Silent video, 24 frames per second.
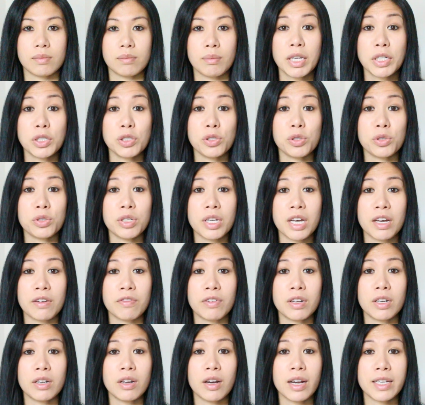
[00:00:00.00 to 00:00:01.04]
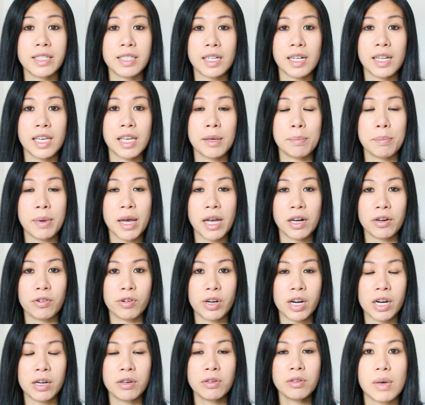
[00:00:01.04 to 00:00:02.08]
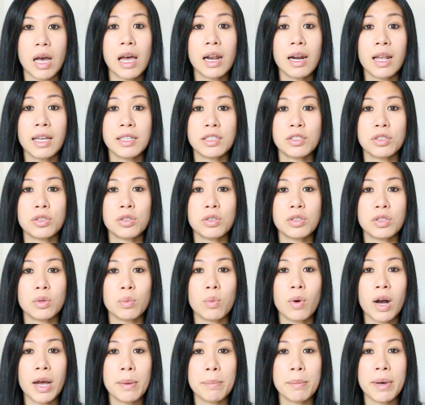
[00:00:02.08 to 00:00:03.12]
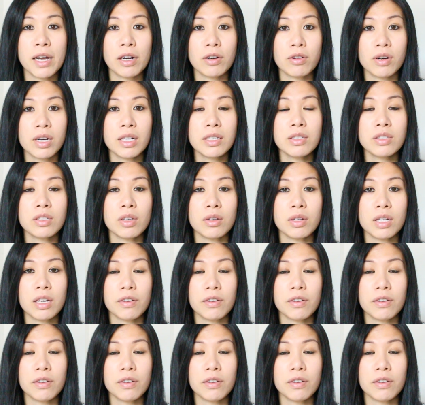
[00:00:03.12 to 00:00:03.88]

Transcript: Make sure you have a nice clear background. I like to use a white background so